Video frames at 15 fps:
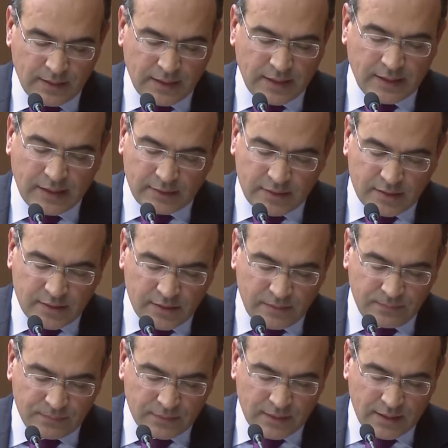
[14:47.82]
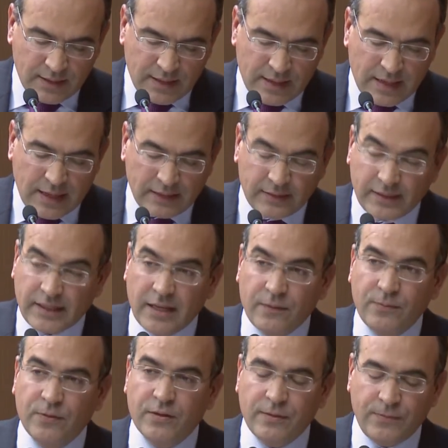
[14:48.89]
In addition, and
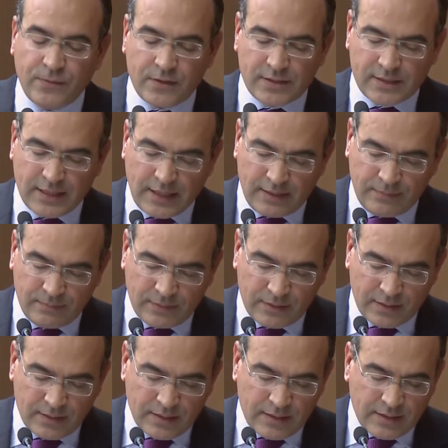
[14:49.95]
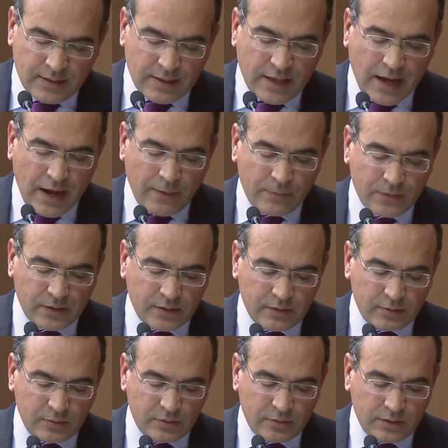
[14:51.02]
again for the first time, the
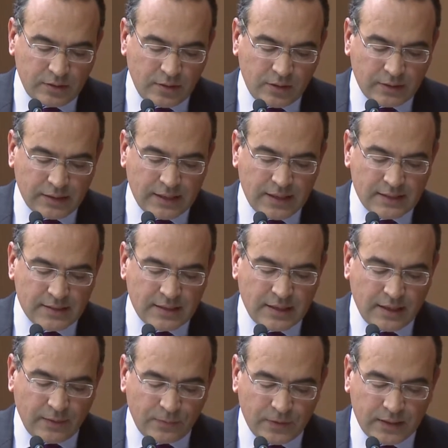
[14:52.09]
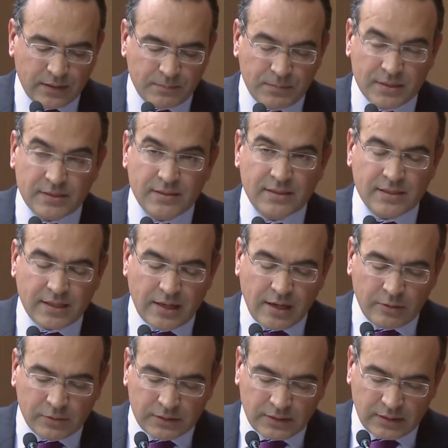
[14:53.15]
African Union organized an African business
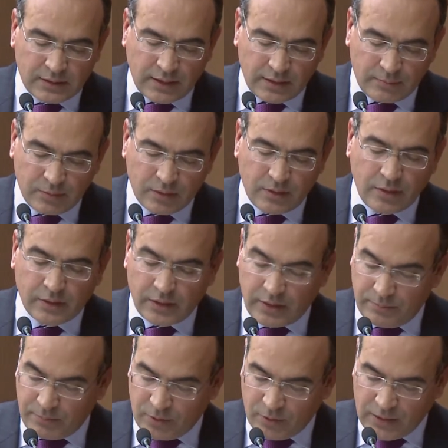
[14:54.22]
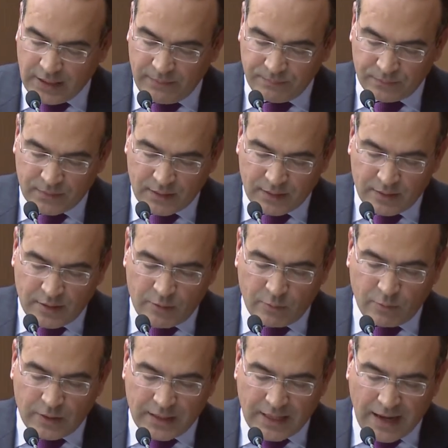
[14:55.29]
roundtable on Ebola
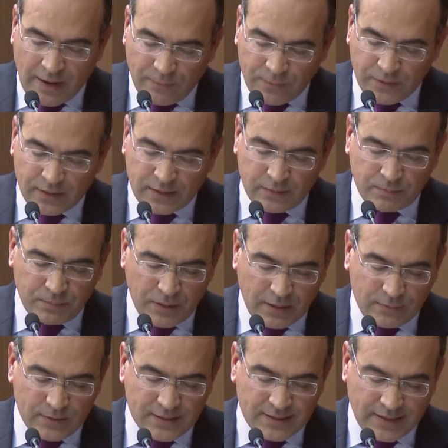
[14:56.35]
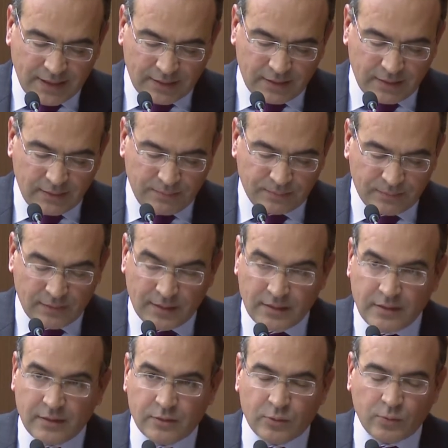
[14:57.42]
with African private sector
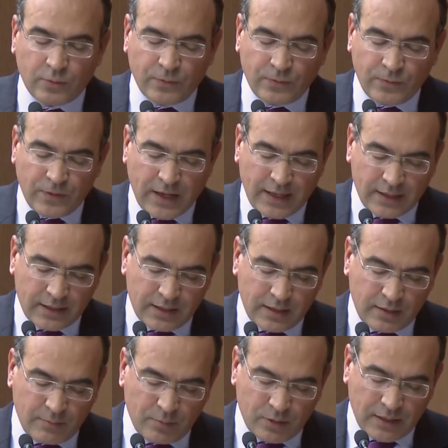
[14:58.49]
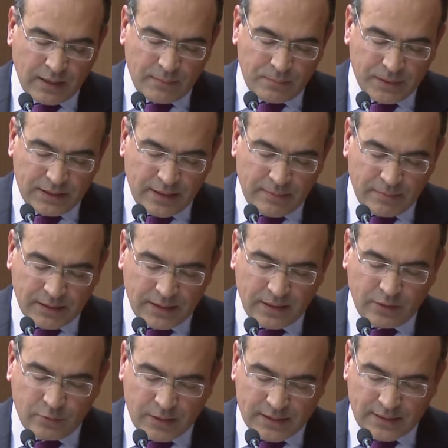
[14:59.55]
to fight the Ebola epidemic
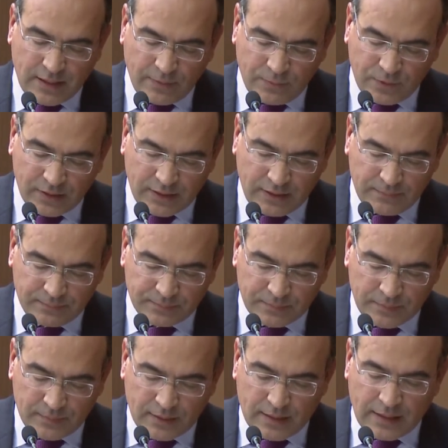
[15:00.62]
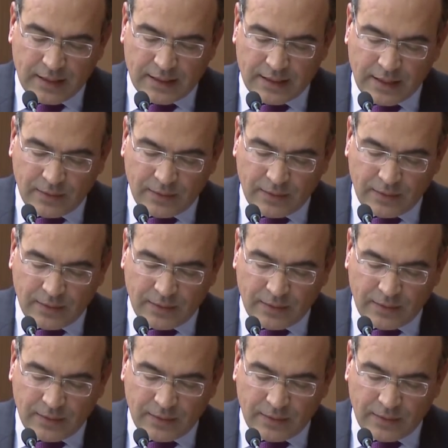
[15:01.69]
in West Africa at the